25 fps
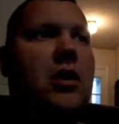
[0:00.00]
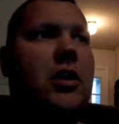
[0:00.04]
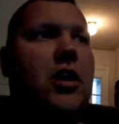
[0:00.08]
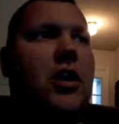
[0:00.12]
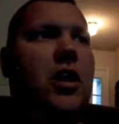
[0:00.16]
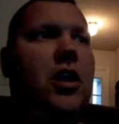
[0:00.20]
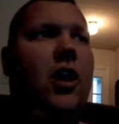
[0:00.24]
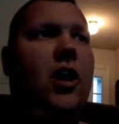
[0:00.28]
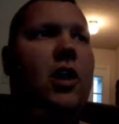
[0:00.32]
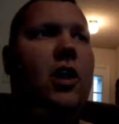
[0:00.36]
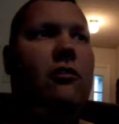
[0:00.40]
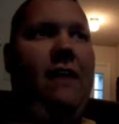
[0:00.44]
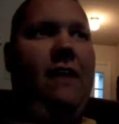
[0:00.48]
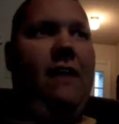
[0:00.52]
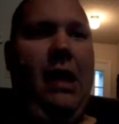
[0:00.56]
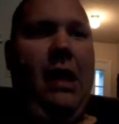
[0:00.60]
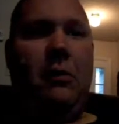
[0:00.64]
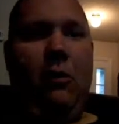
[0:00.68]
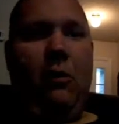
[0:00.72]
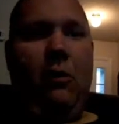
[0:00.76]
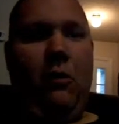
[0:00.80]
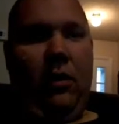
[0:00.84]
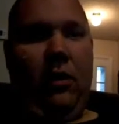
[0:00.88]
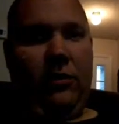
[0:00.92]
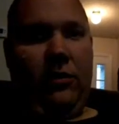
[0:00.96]
The
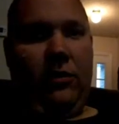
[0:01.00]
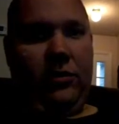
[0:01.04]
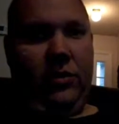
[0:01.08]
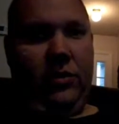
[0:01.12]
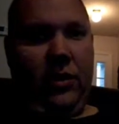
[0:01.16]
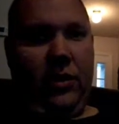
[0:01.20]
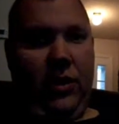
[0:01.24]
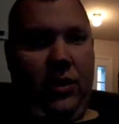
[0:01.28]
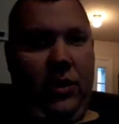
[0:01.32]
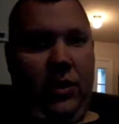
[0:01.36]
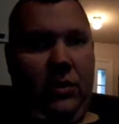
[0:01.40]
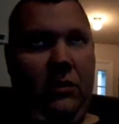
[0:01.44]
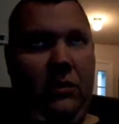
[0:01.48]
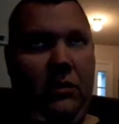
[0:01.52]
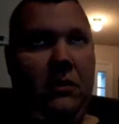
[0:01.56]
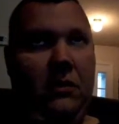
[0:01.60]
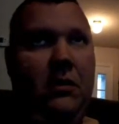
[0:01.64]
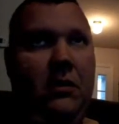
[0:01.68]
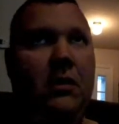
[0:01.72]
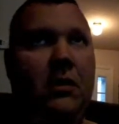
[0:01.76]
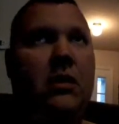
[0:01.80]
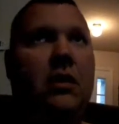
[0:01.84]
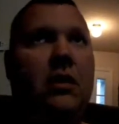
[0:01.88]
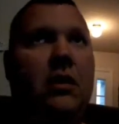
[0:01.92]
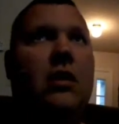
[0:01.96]
family wants to know.
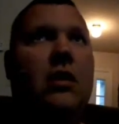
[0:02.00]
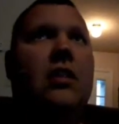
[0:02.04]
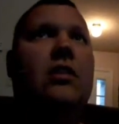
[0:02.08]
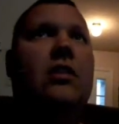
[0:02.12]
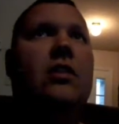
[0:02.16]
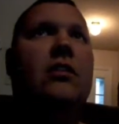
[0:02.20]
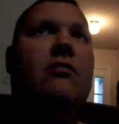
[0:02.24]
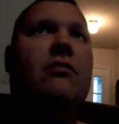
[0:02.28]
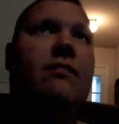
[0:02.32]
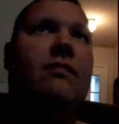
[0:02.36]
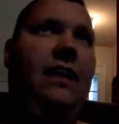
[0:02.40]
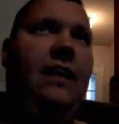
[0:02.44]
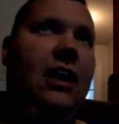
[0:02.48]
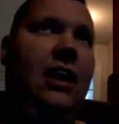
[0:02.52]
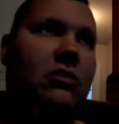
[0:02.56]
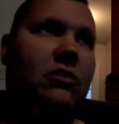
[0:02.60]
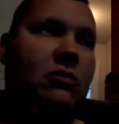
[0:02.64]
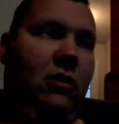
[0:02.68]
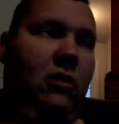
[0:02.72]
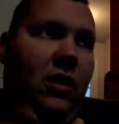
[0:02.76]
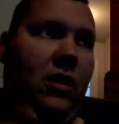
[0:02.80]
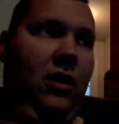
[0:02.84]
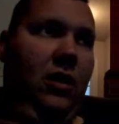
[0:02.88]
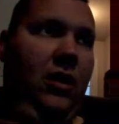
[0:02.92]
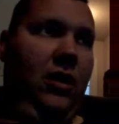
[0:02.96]
The fans
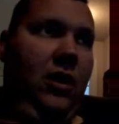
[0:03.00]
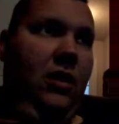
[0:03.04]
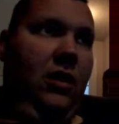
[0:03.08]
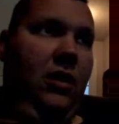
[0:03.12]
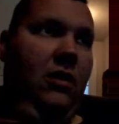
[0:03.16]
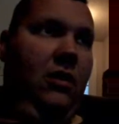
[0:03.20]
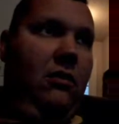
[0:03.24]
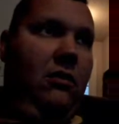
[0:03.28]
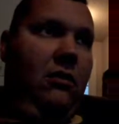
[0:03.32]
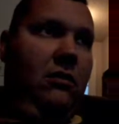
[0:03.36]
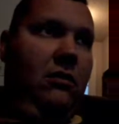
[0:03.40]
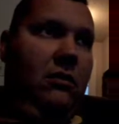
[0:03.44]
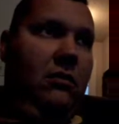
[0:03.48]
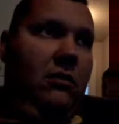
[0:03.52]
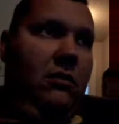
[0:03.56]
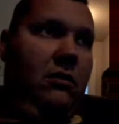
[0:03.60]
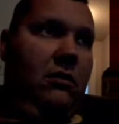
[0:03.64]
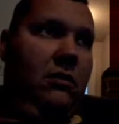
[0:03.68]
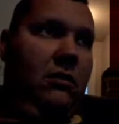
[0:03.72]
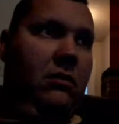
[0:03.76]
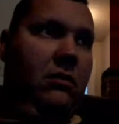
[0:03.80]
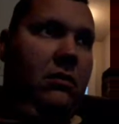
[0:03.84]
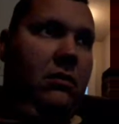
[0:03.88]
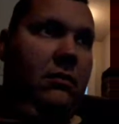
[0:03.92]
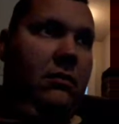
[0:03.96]
want to know.
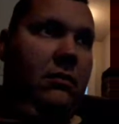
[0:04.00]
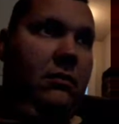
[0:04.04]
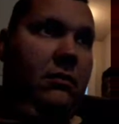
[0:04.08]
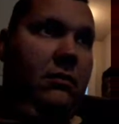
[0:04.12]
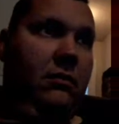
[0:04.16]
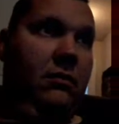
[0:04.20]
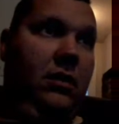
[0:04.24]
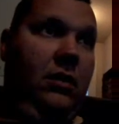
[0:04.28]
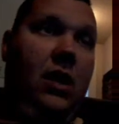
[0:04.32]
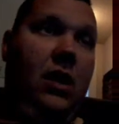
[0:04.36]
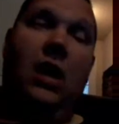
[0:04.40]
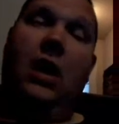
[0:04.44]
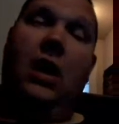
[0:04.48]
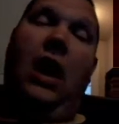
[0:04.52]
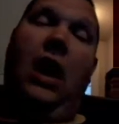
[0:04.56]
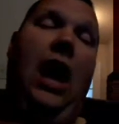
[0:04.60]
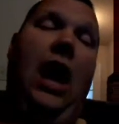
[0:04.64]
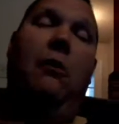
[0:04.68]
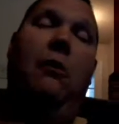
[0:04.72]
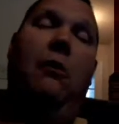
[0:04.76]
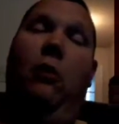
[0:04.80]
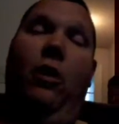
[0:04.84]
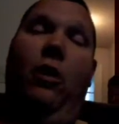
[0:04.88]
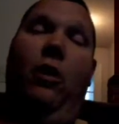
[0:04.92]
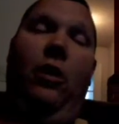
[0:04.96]
Heck,
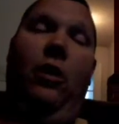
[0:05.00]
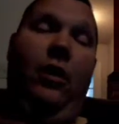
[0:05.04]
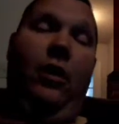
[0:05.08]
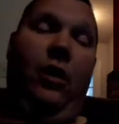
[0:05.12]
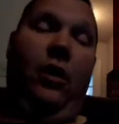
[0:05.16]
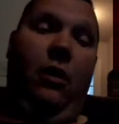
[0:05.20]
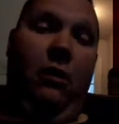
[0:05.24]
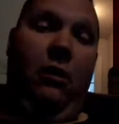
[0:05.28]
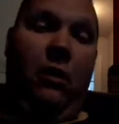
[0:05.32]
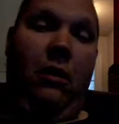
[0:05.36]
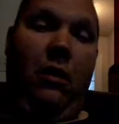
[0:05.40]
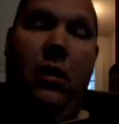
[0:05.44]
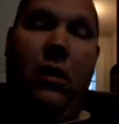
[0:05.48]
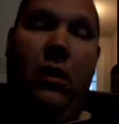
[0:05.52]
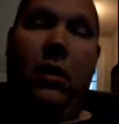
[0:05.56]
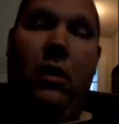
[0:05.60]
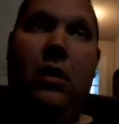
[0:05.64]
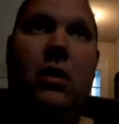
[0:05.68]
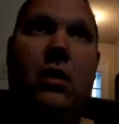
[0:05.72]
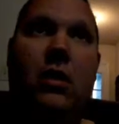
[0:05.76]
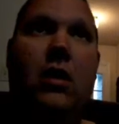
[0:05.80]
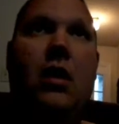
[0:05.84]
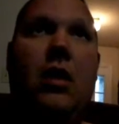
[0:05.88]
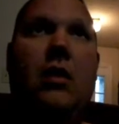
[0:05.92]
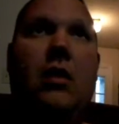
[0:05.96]
I want to know.
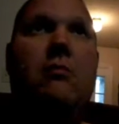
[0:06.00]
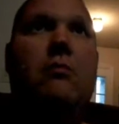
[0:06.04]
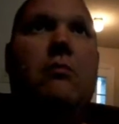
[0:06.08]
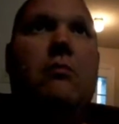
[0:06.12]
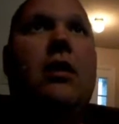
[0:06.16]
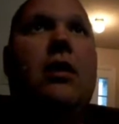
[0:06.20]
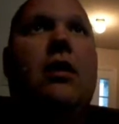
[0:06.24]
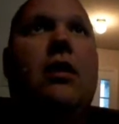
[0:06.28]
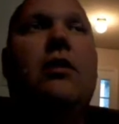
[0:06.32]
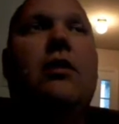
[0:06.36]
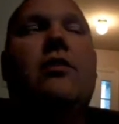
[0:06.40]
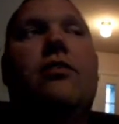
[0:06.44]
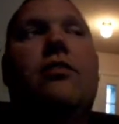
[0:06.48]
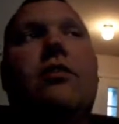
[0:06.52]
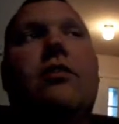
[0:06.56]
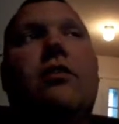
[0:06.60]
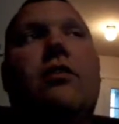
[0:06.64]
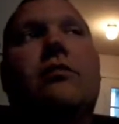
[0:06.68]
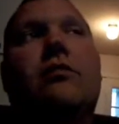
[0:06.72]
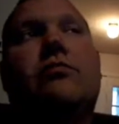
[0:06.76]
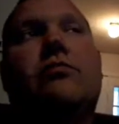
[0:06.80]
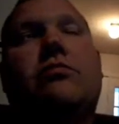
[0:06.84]
Because